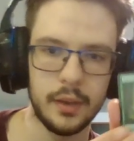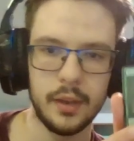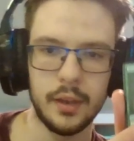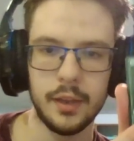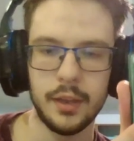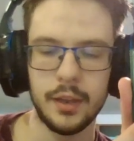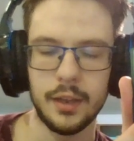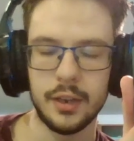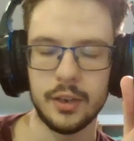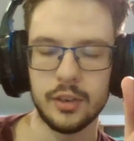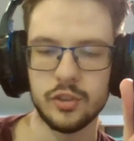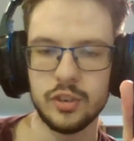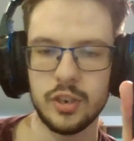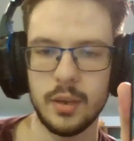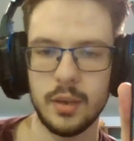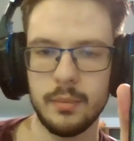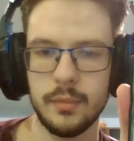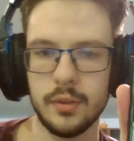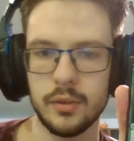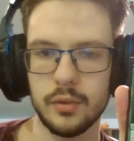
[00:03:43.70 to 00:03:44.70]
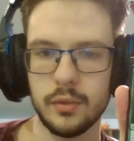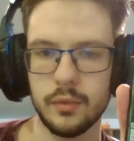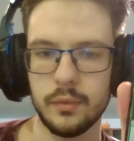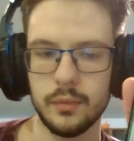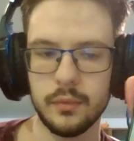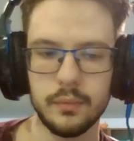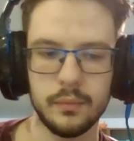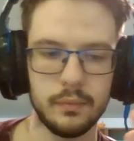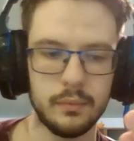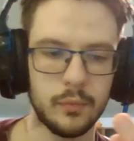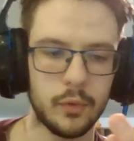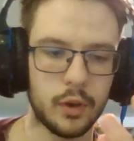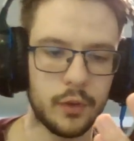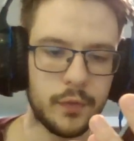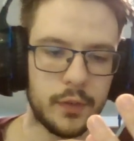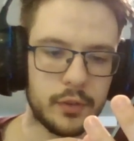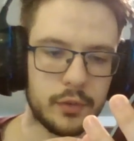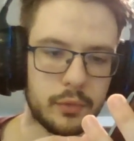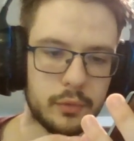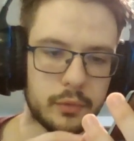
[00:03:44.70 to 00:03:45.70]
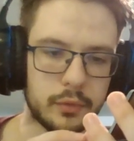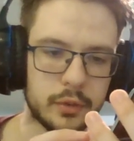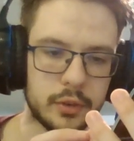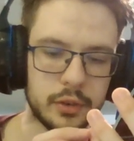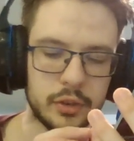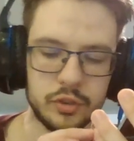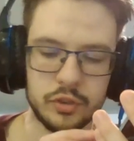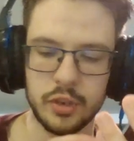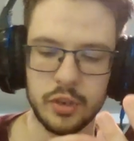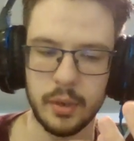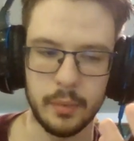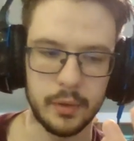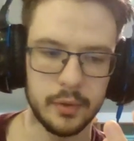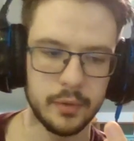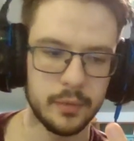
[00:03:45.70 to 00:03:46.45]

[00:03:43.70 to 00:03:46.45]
enchantment, artifact, or enchantment.